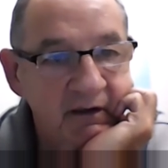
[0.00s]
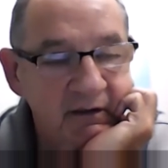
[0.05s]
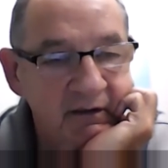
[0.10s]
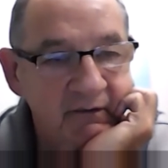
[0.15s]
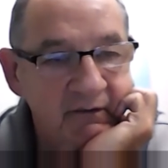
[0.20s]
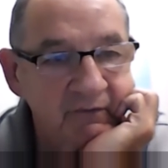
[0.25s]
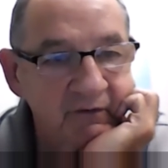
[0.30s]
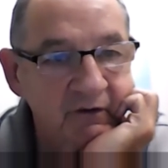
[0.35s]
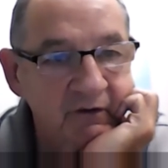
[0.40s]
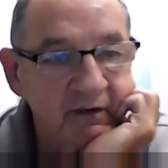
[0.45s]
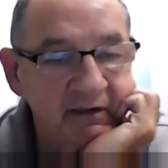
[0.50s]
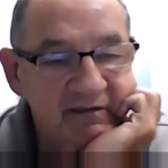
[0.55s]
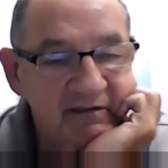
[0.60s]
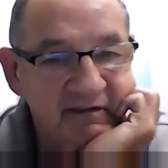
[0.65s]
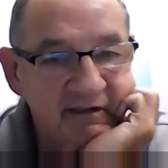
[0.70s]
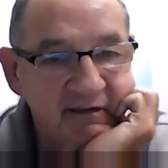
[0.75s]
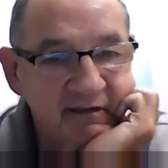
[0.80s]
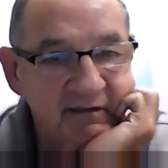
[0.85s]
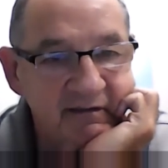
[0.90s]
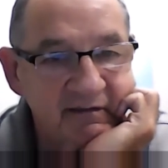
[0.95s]
Even though I
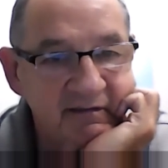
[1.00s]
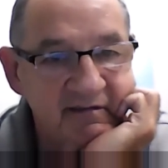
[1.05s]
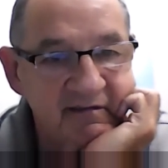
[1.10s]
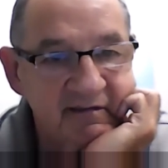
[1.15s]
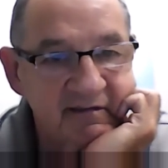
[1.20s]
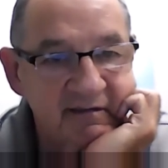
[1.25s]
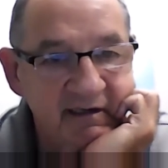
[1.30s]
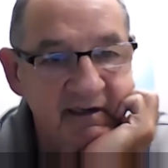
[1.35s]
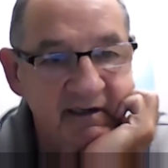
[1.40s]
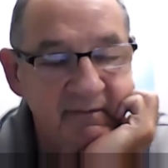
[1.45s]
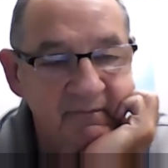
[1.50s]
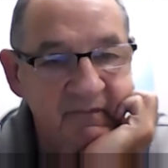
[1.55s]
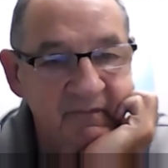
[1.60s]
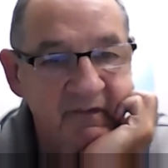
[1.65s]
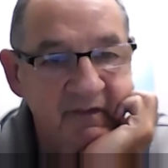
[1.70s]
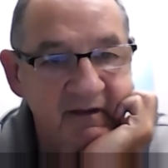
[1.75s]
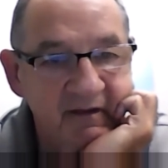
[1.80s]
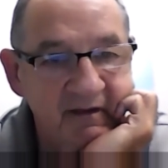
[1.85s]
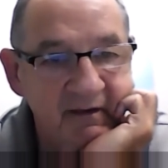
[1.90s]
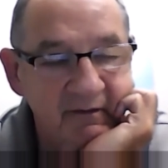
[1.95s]
said the
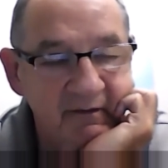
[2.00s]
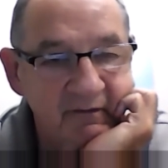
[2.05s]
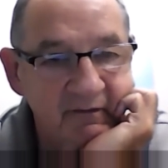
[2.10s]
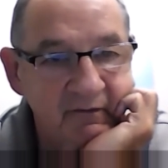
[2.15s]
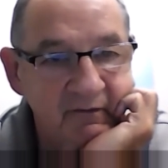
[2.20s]
same thing,